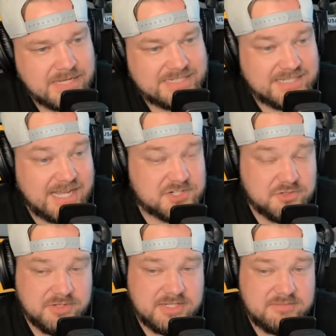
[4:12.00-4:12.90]
It's
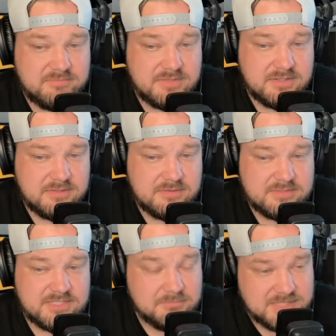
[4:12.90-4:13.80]
actually
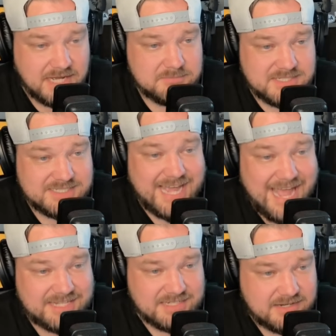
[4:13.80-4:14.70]
sometimes a
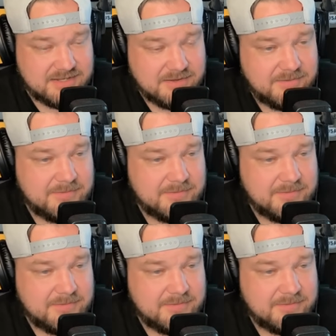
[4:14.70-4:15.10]
tactic